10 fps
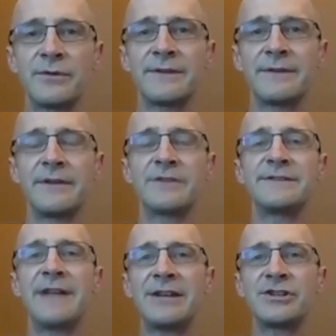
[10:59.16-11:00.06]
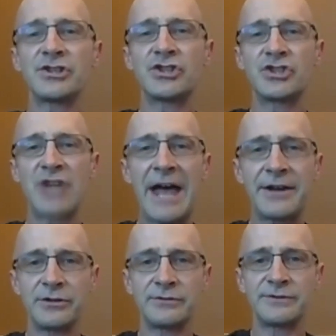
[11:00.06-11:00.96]
There's not just
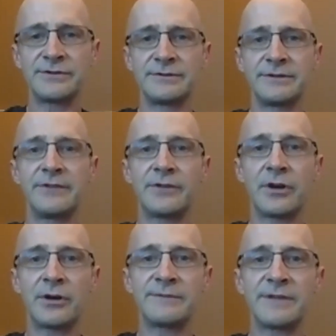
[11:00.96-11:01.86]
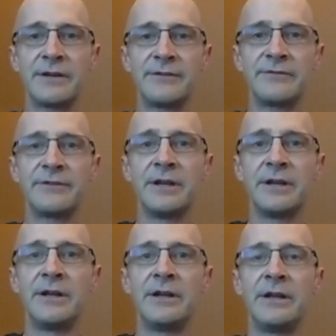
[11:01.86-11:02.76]
shadows in terms of
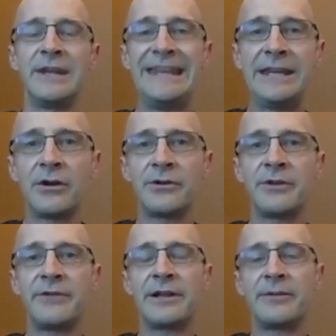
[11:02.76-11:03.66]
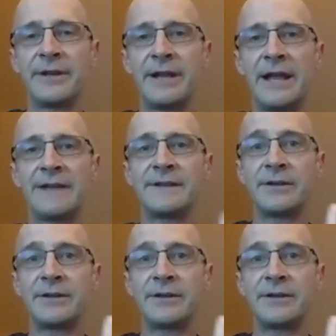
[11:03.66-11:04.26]
ego development, as in